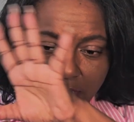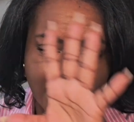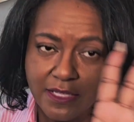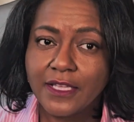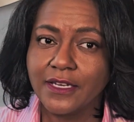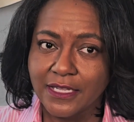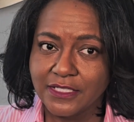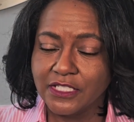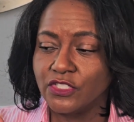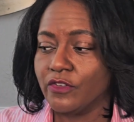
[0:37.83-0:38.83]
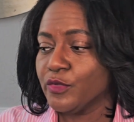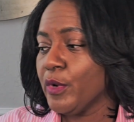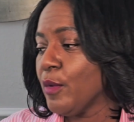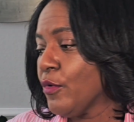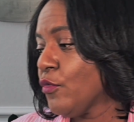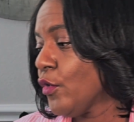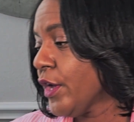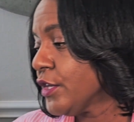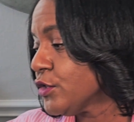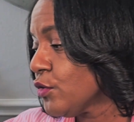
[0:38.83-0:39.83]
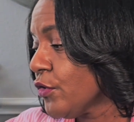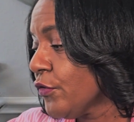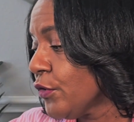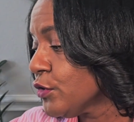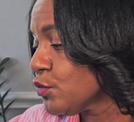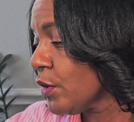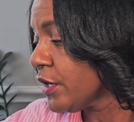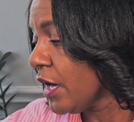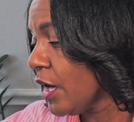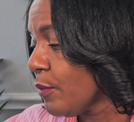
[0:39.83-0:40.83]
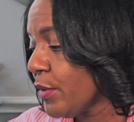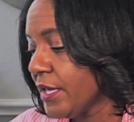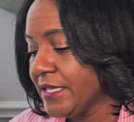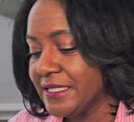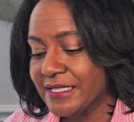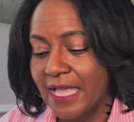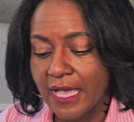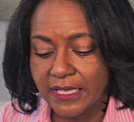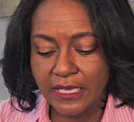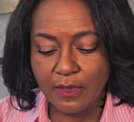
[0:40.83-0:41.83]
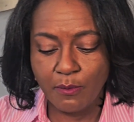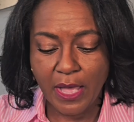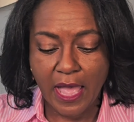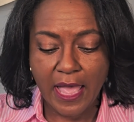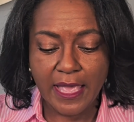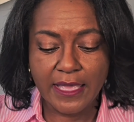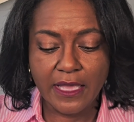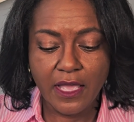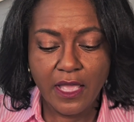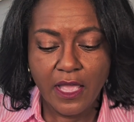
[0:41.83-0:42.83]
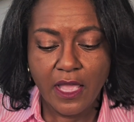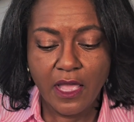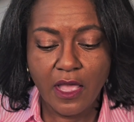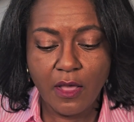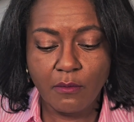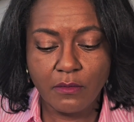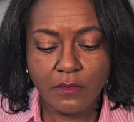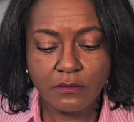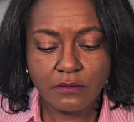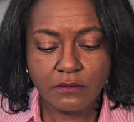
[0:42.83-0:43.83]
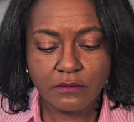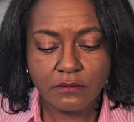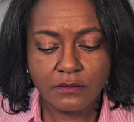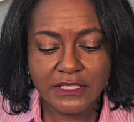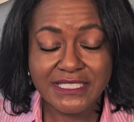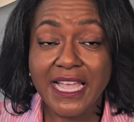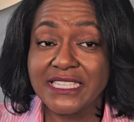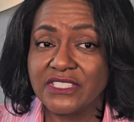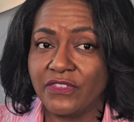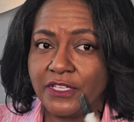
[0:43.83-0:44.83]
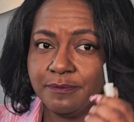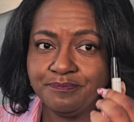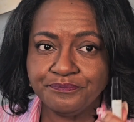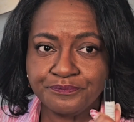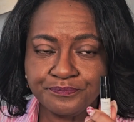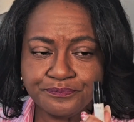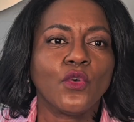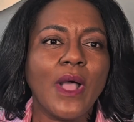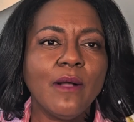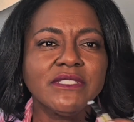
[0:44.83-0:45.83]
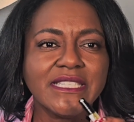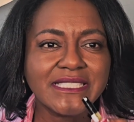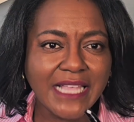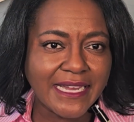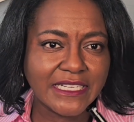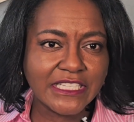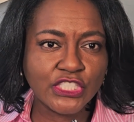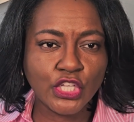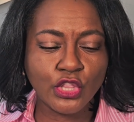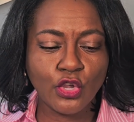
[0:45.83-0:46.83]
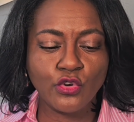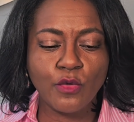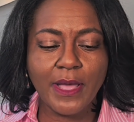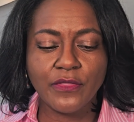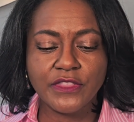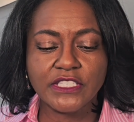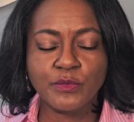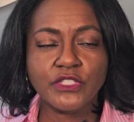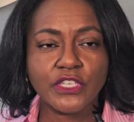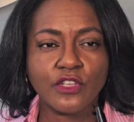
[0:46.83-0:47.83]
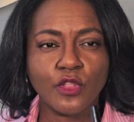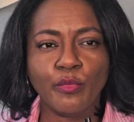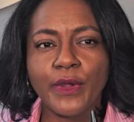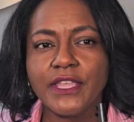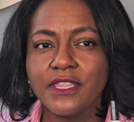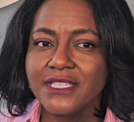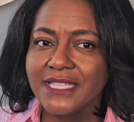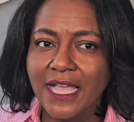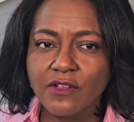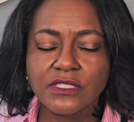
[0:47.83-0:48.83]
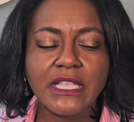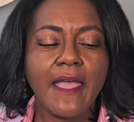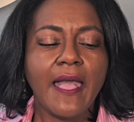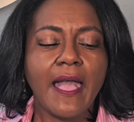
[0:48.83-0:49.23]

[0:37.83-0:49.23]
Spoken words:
And again, I did start spraying beforehand. So the first one up is Saki by Sasva. So I was excited to learn about this particular brand, this house.